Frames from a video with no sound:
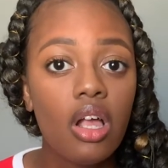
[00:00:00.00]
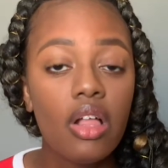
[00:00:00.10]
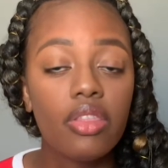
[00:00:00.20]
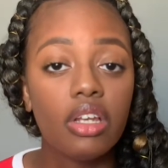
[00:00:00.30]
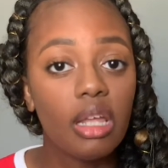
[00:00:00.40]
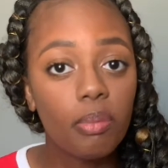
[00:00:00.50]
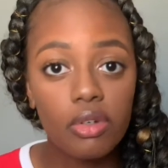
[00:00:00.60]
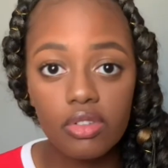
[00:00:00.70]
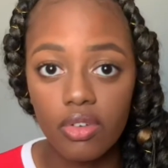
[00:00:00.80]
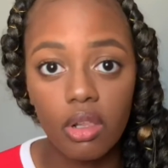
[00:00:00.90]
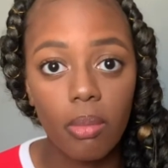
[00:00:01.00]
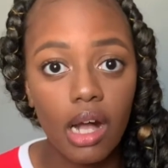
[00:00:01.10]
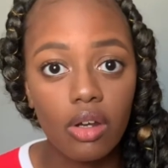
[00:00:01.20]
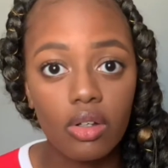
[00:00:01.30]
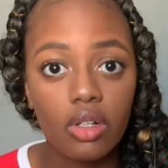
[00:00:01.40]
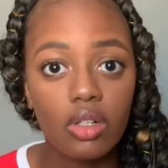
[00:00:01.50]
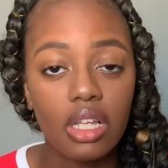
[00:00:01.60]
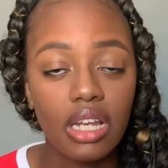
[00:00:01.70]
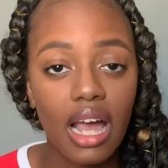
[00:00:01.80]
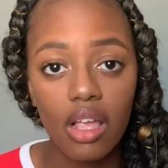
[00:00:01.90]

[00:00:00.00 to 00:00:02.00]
the nipples for the bottle, and I